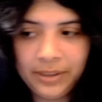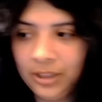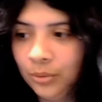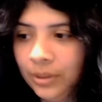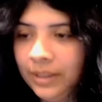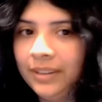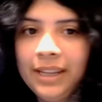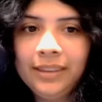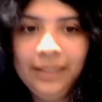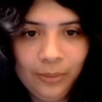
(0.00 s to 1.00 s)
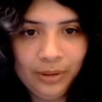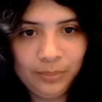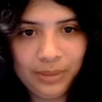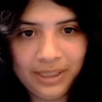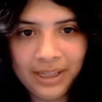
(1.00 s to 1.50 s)
You would think that would
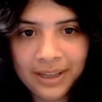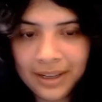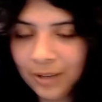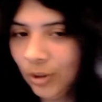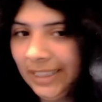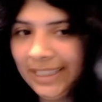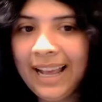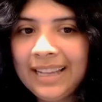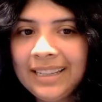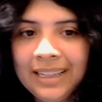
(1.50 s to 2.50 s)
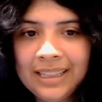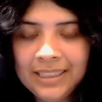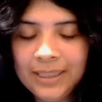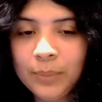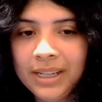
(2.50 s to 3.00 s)
be, once again,
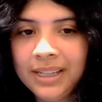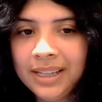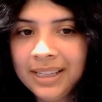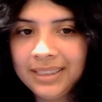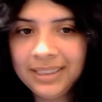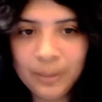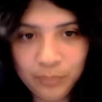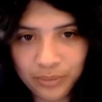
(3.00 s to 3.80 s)
something simple.